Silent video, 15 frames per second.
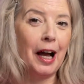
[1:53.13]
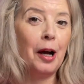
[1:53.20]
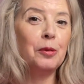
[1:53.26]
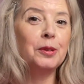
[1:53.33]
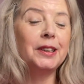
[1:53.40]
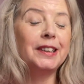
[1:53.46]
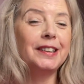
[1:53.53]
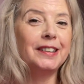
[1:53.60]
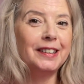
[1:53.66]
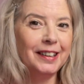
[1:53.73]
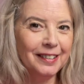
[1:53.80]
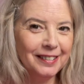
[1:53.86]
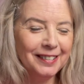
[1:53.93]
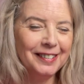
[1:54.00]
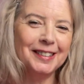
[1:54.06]
I was
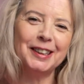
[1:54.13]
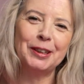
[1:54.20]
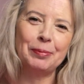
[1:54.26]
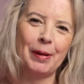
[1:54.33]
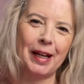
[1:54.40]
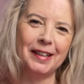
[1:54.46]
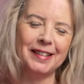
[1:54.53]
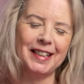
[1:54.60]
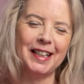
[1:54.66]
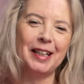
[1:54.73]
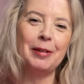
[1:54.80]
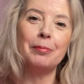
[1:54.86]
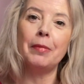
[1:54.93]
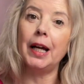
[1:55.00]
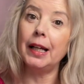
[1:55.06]
still
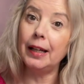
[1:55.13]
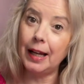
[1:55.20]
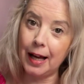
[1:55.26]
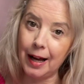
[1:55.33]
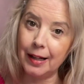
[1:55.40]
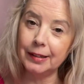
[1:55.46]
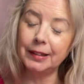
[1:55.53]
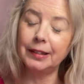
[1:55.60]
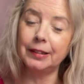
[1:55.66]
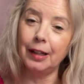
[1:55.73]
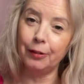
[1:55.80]
spending my last,